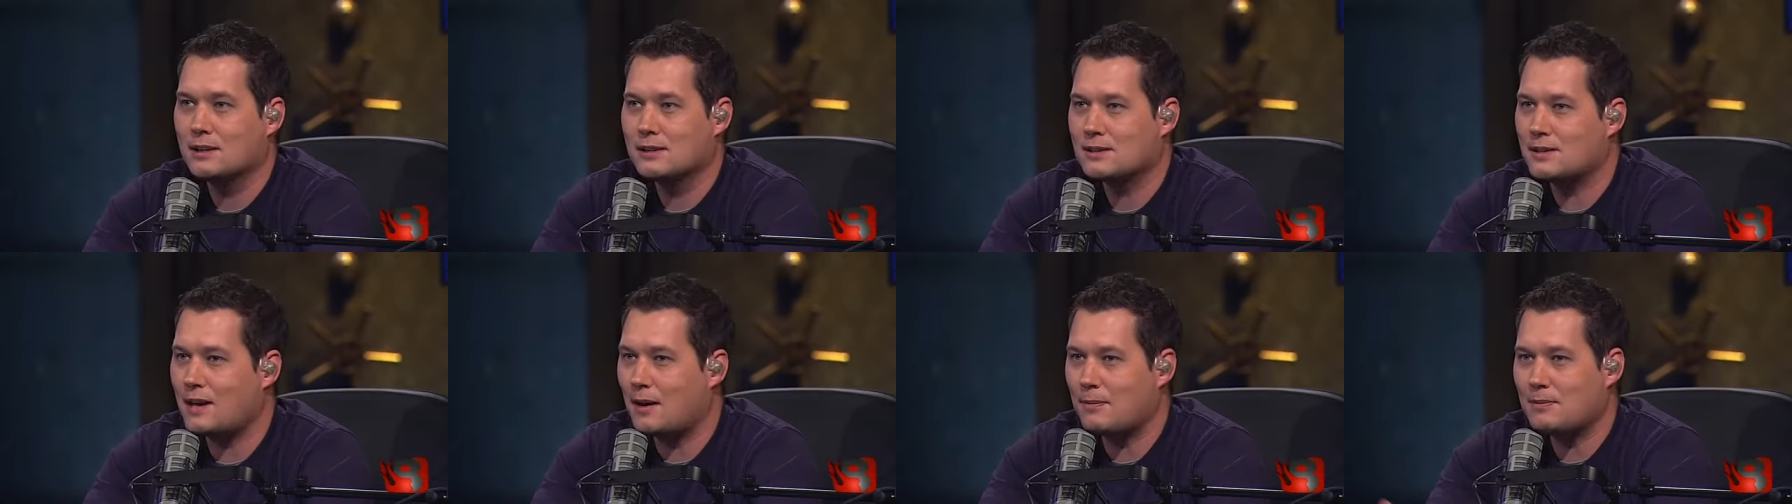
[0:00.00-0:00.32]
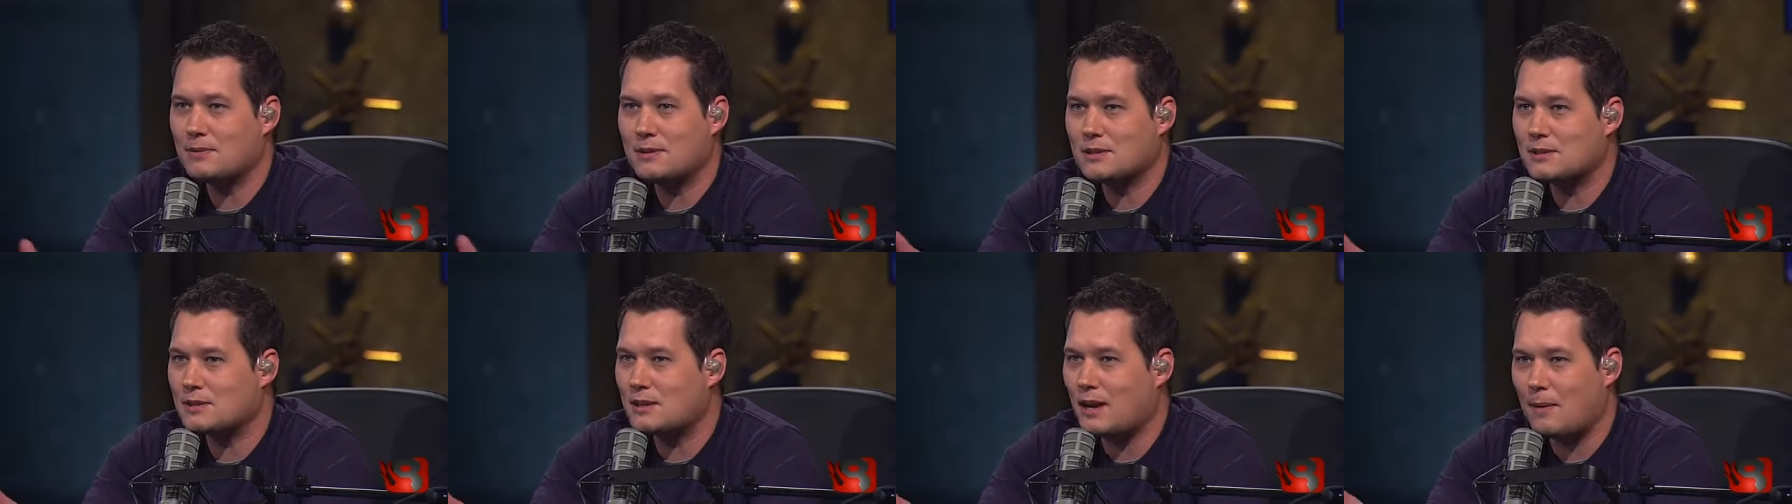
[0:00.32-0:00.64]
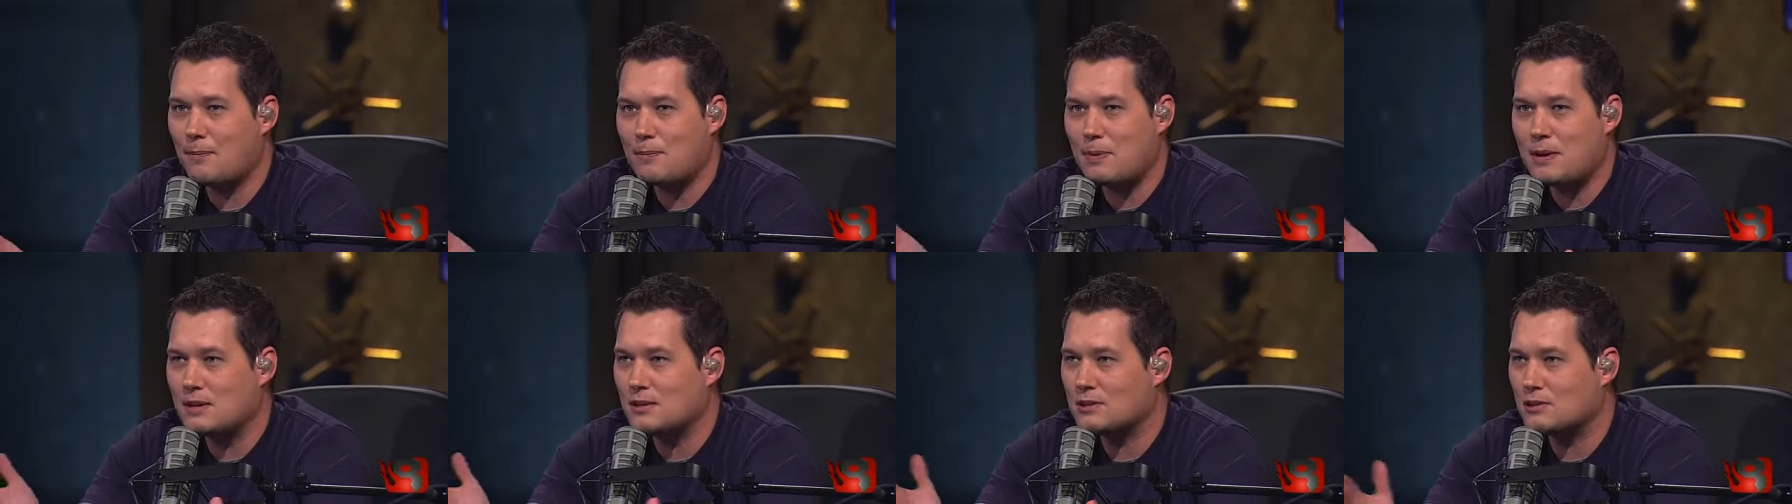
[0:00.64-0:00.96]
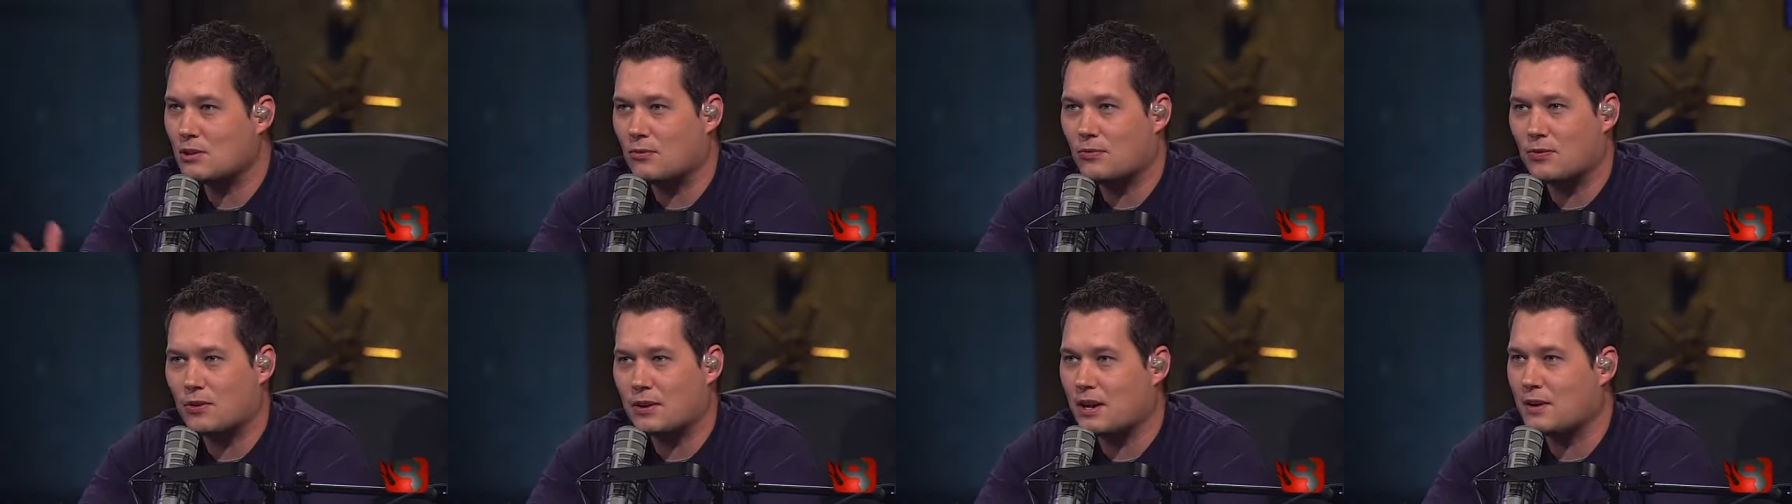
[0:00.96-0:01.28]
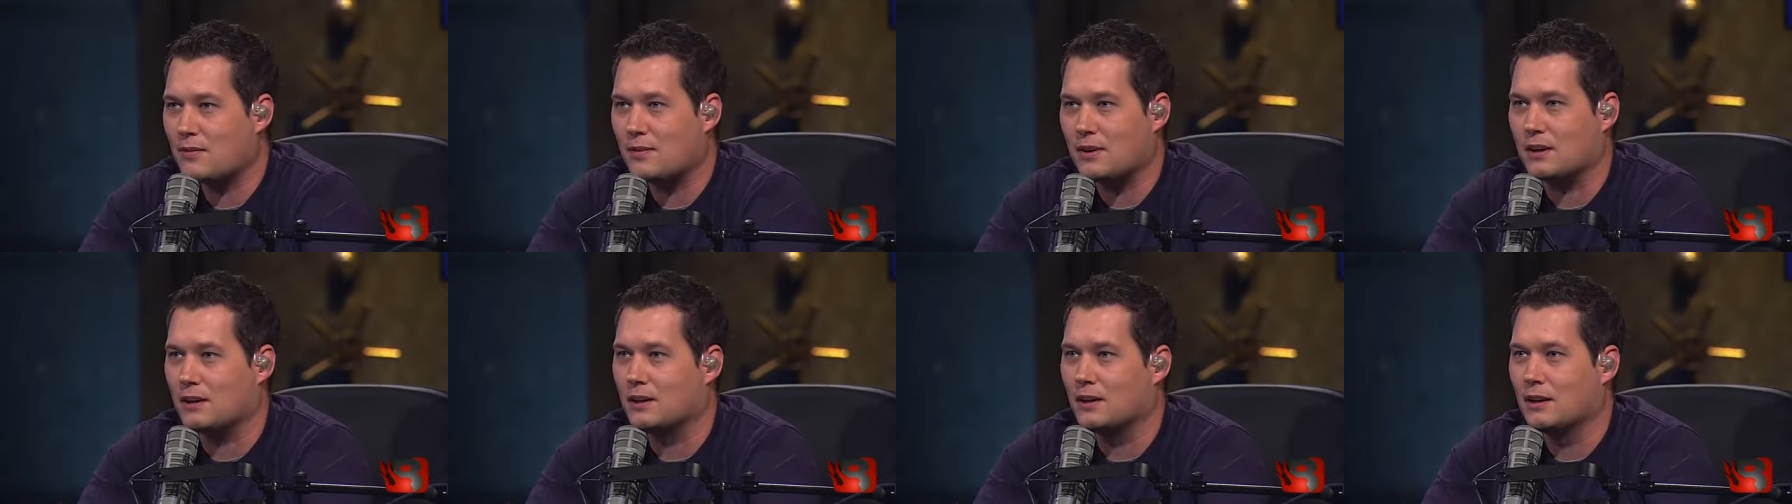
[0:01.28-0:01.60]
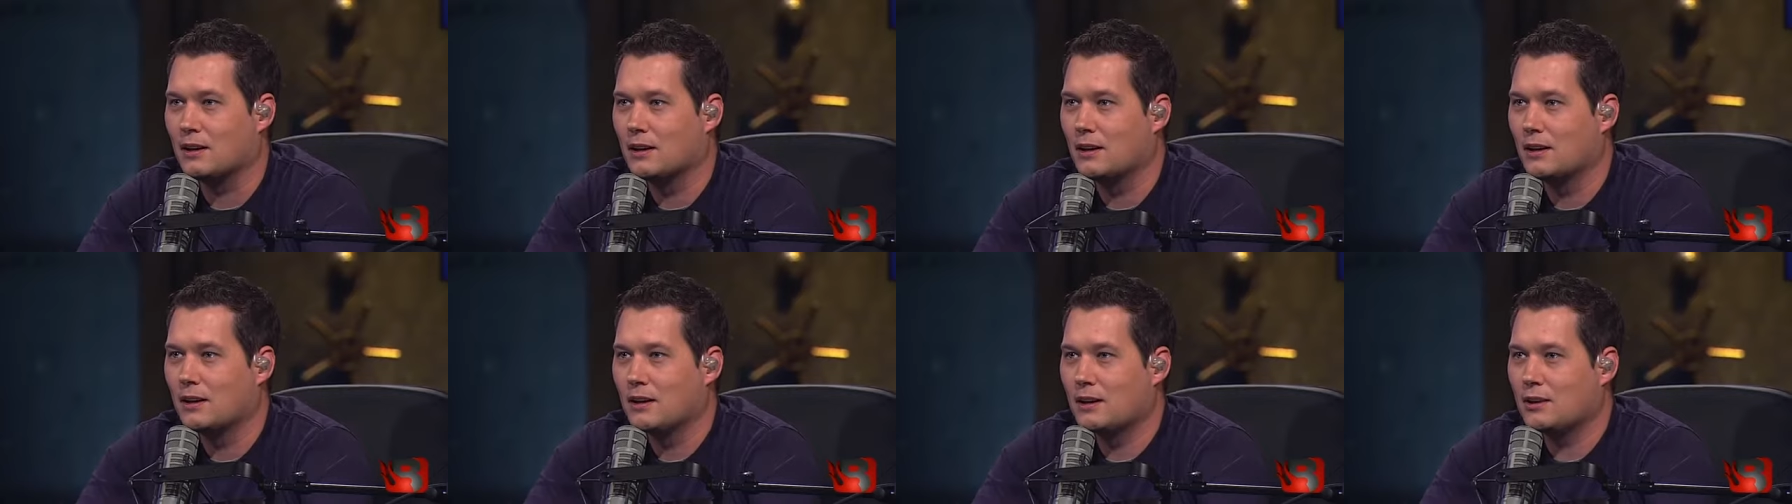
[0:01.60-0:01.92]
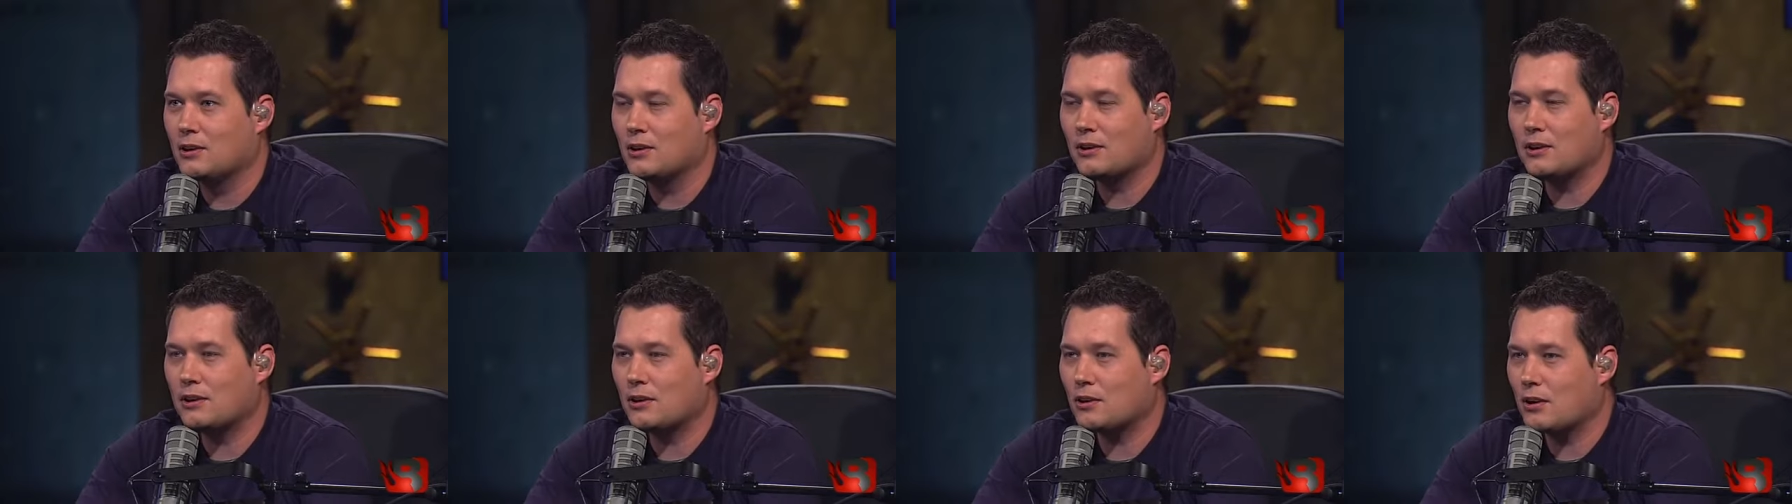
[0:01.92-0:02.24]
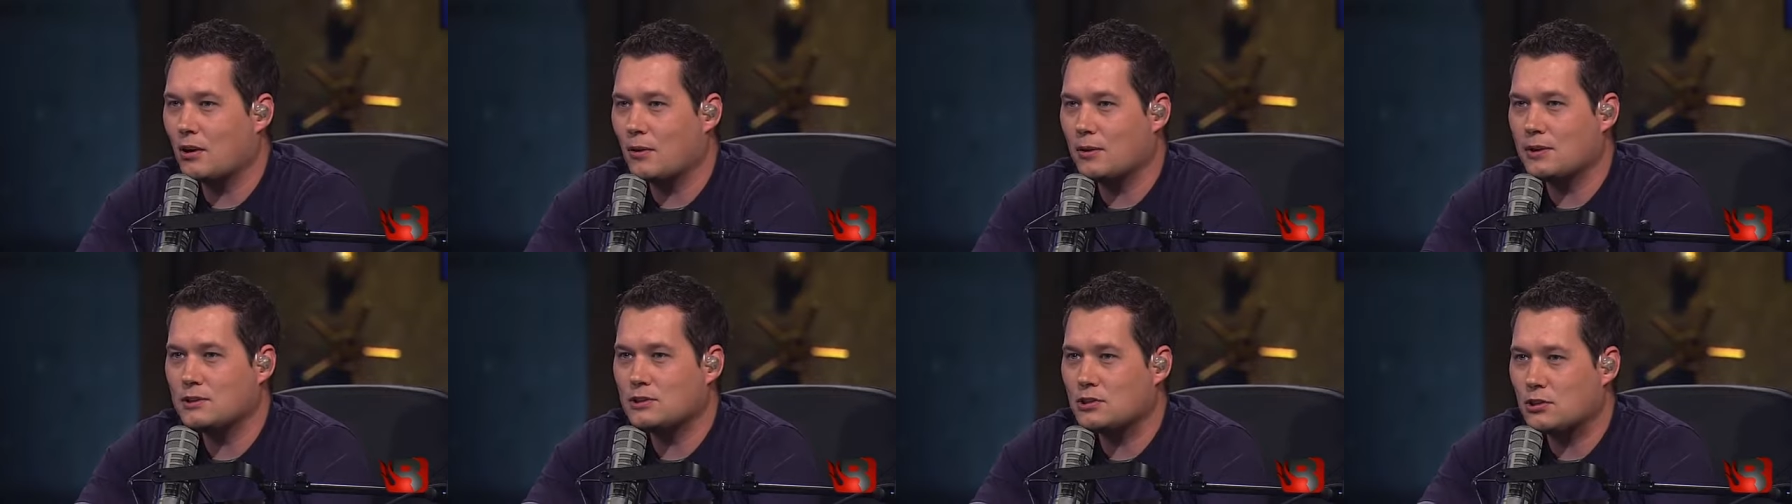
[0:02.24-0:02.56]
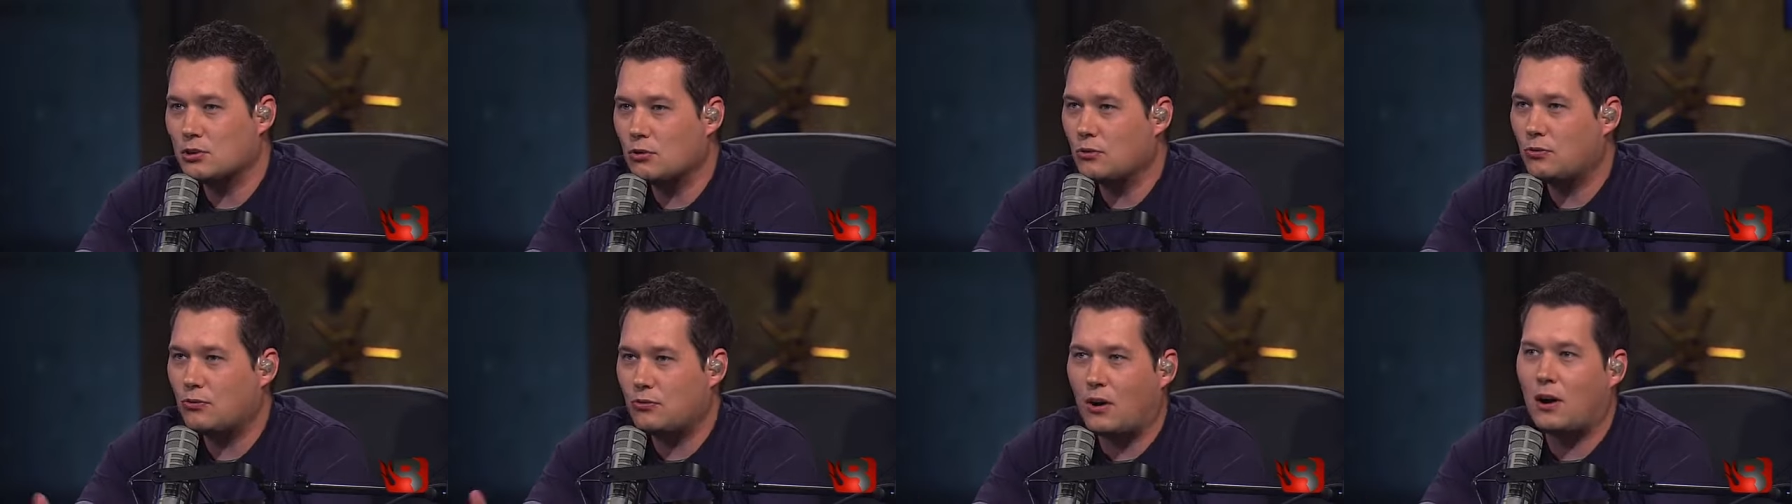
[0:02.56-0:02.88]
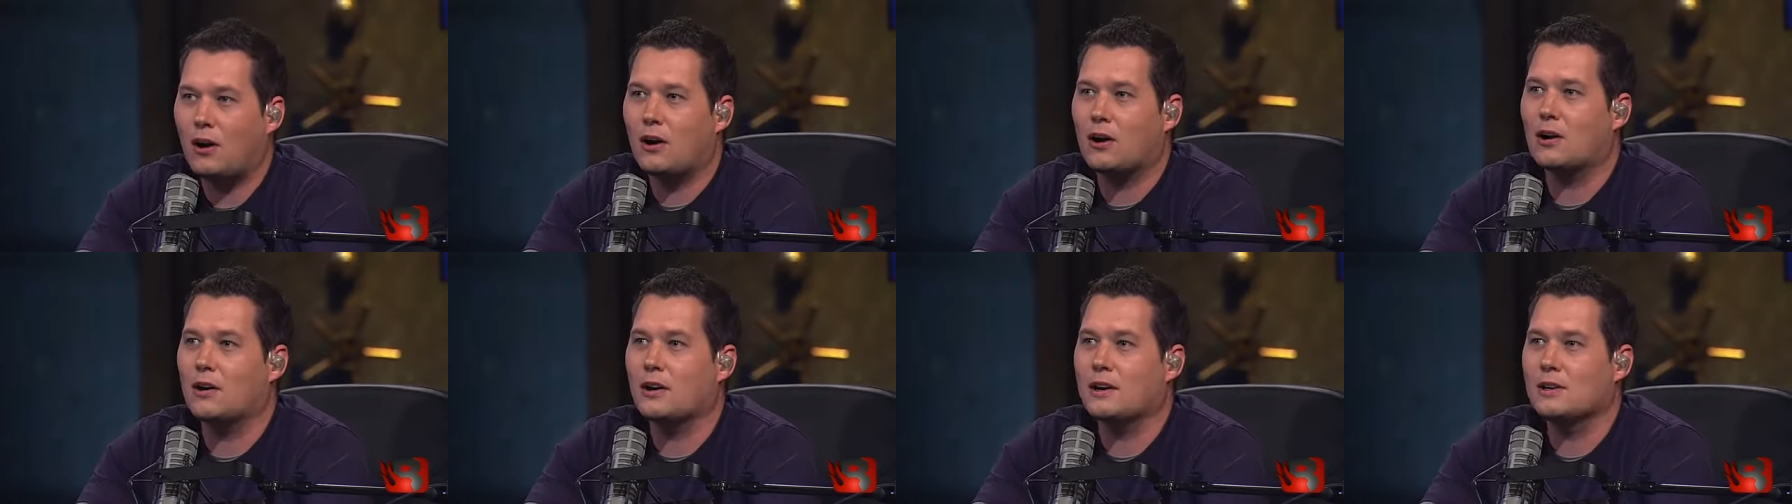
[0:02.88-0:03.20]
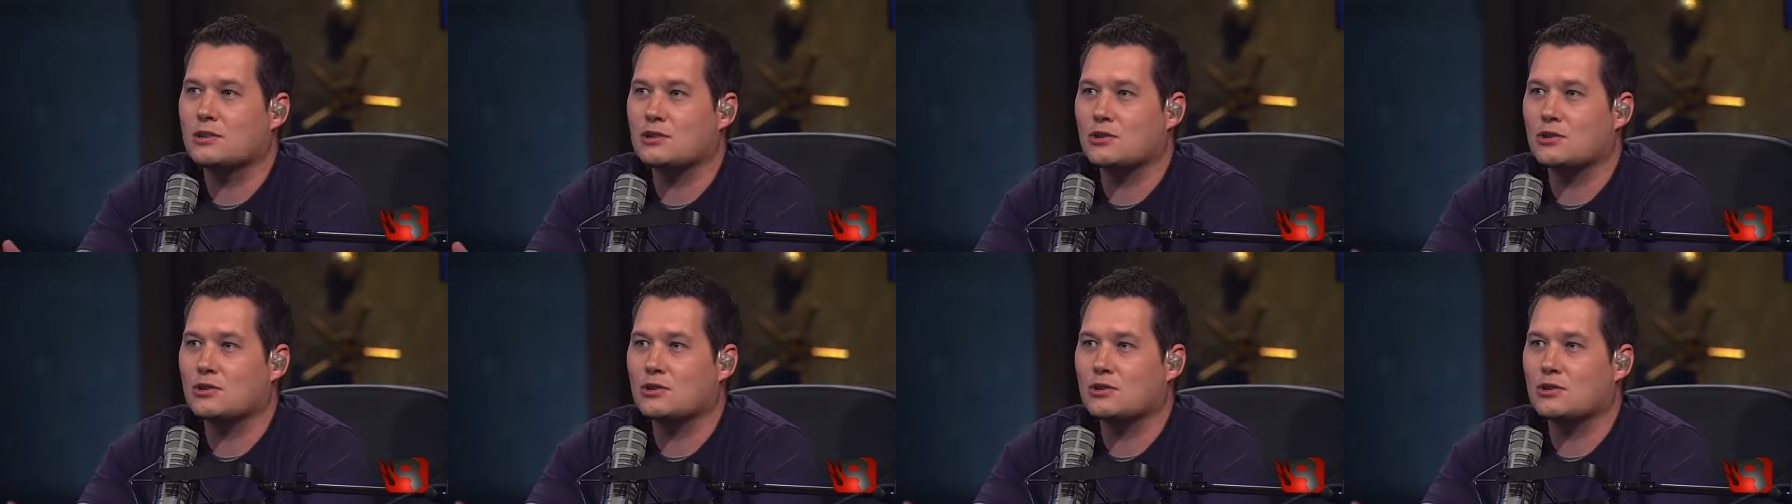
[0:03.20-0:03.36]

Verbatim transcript: Stop stop being so forgiving. You're you're going too far